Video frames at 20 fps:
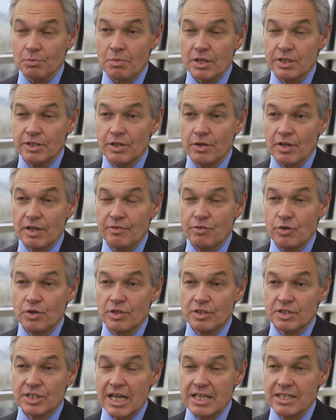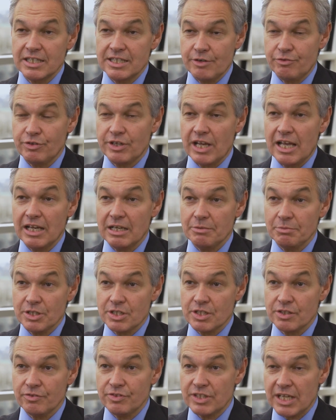You know, if you take the different
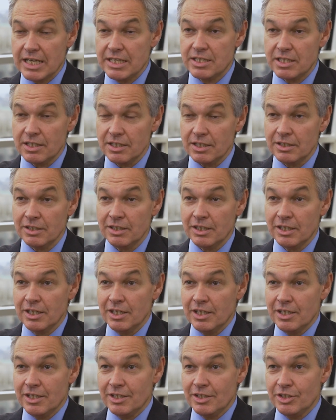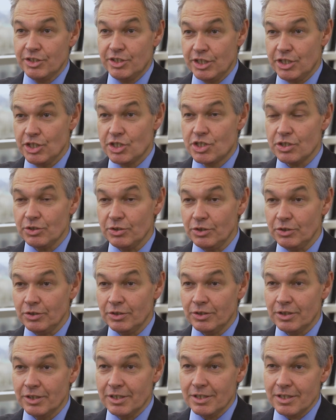elements of data,
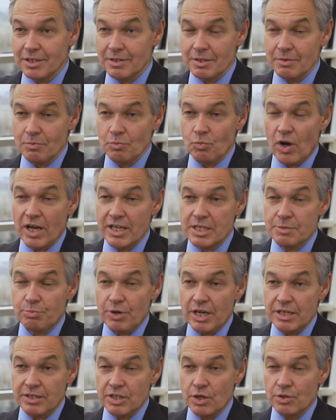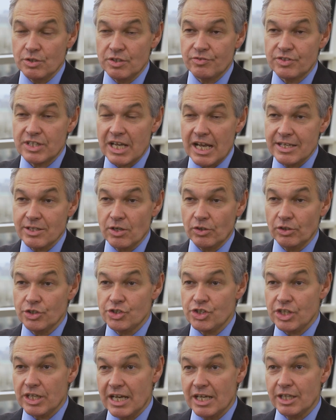digital, widespread use of
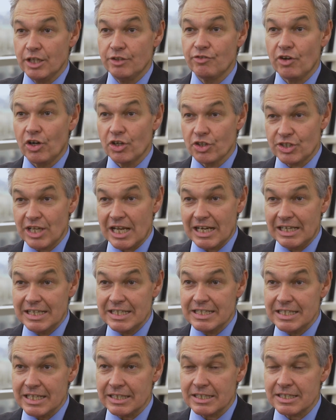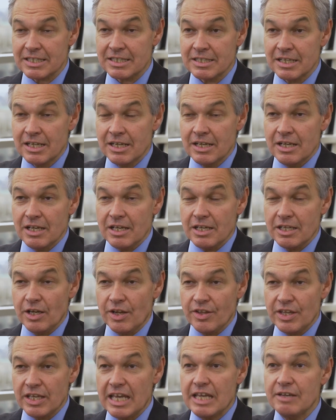technology, and advanced analytics, you know,
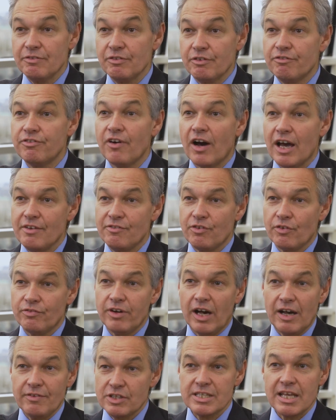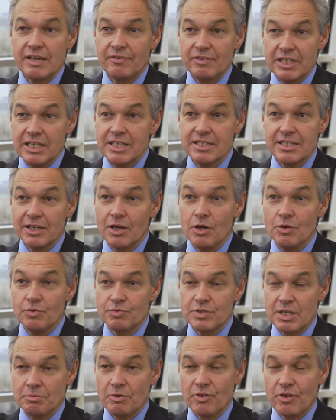I think even five, five to seven years ago,
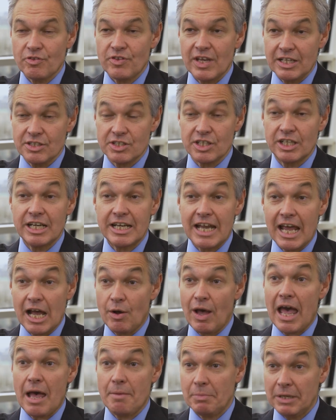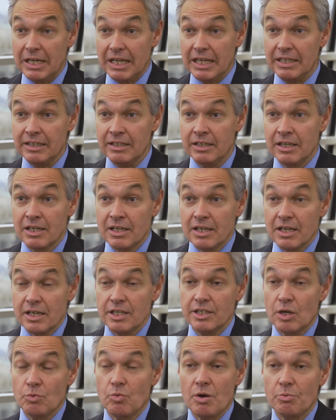some of the things that are now happening,
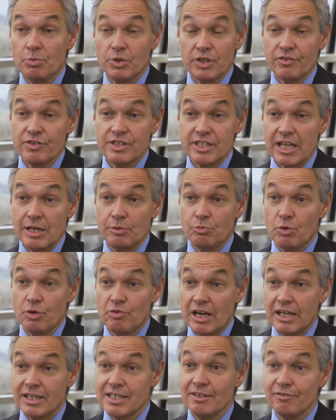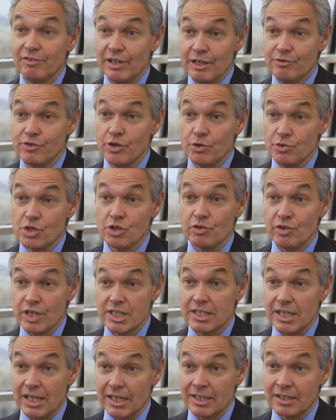you know, one would have said were relatively
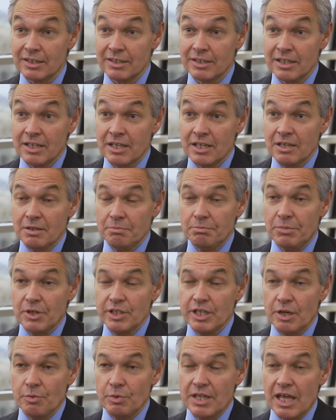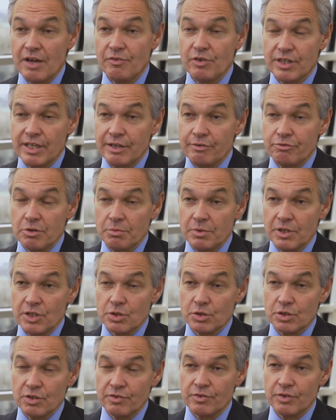futuristic. But, you know, with everything from the
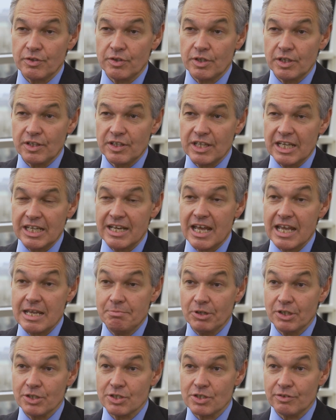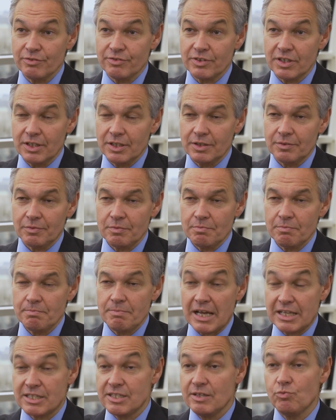sort of the, the enablers of the
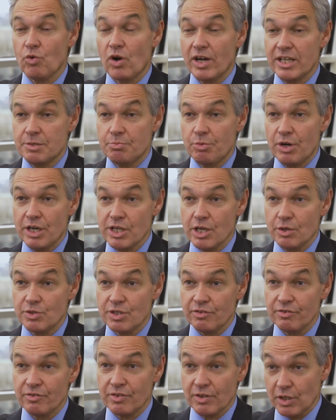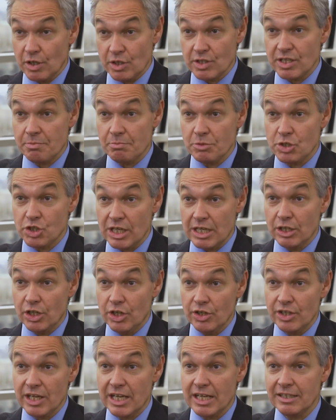massive widespread use of, you know, say machine
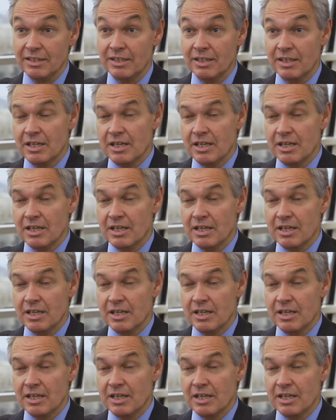learning,